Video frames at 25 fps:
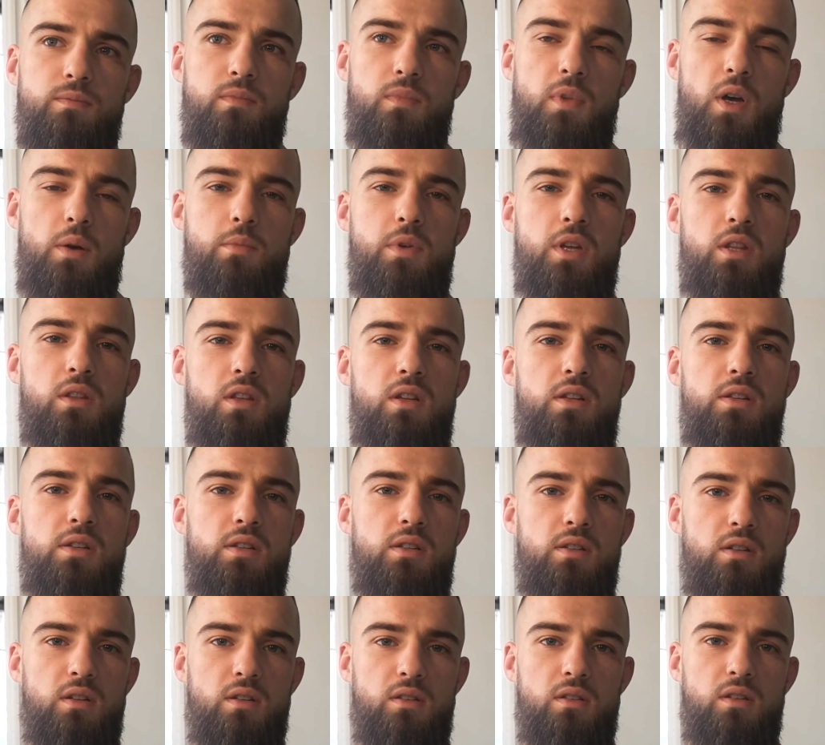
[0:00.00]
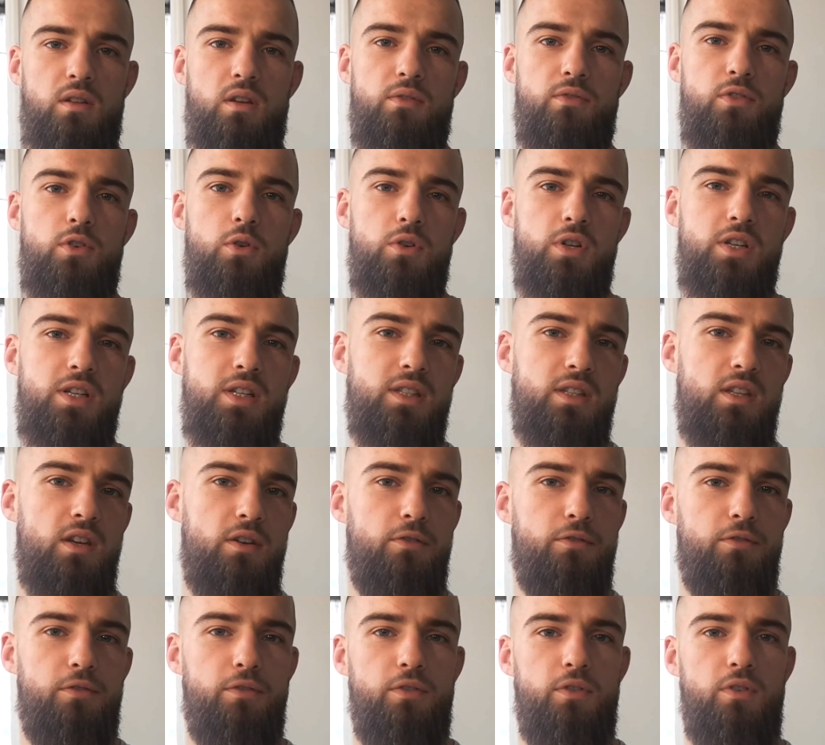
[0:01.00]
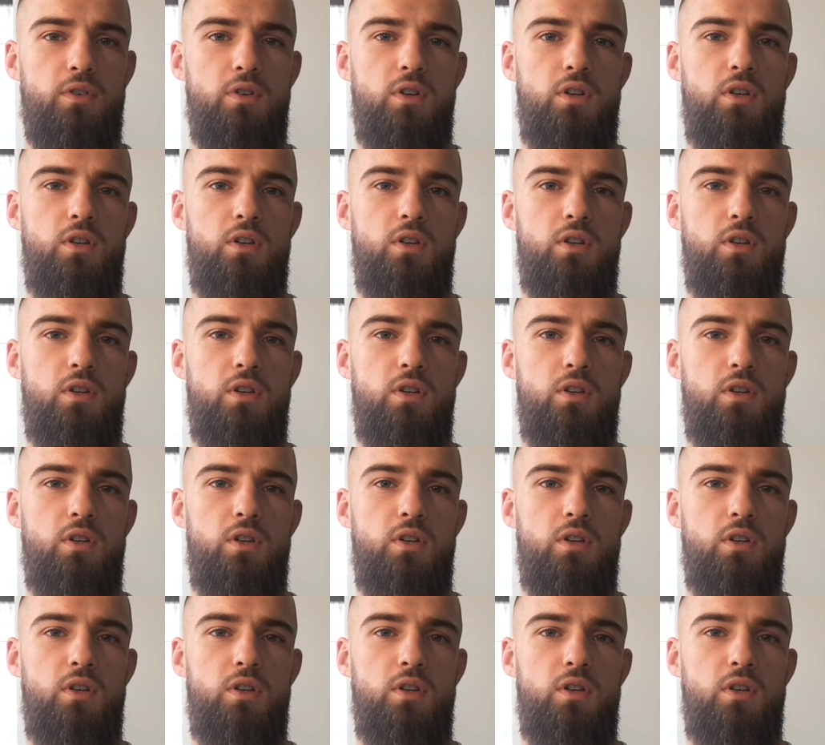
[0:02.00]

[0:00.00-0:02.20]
I mean, this if you're stiff,